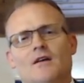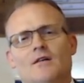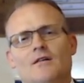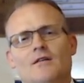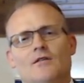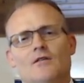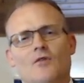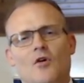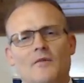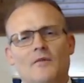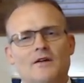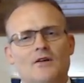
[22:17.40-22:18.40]
the
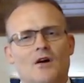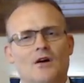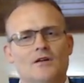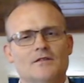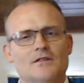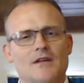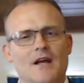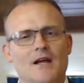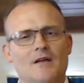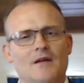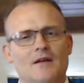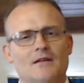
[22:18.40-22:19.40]
Roman guards
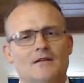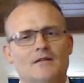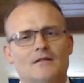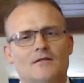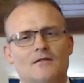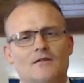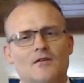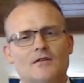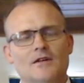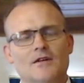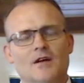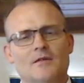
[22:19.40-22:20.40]
came and looked
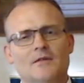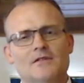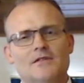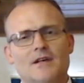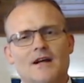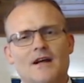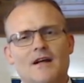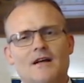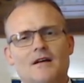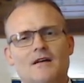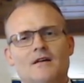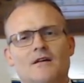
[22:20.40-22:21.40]
at him and said,
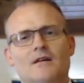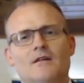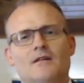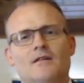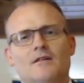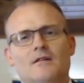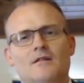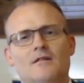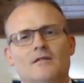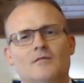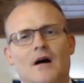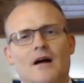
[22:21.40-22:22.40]
Hey,
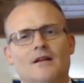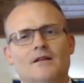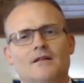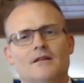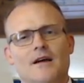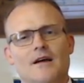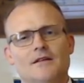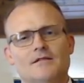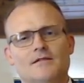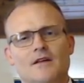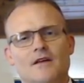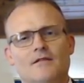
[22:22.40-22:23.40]
Pilate has
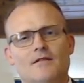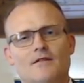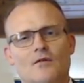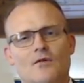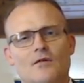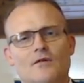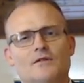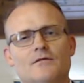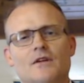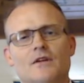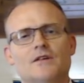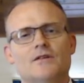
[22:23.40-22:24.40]
given the order to
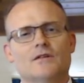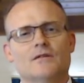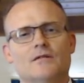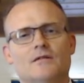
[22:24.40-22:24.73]
release you.